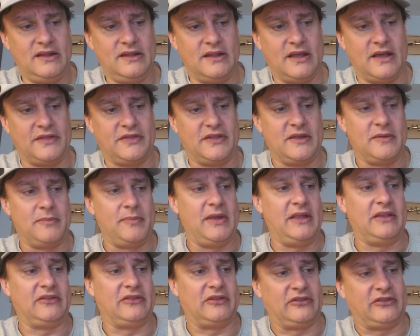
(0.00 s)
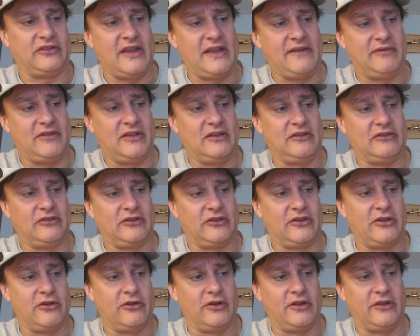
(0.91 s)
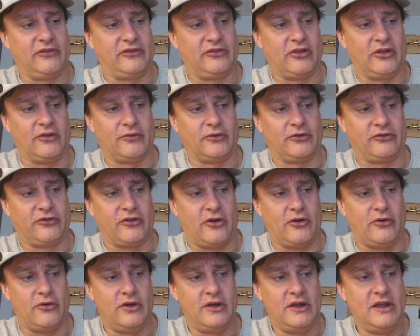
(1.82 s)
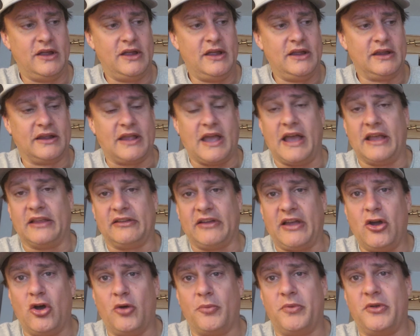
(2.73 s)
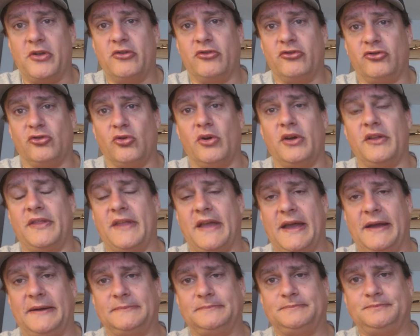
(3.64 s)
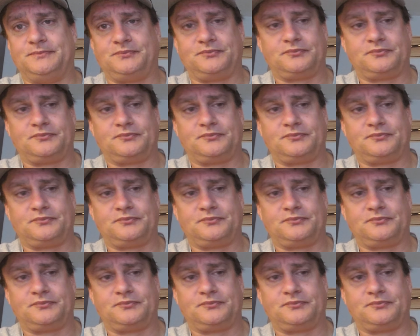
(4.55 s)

Nothing beats the safety and security of silver. So, guys, I hope you enjoyed that.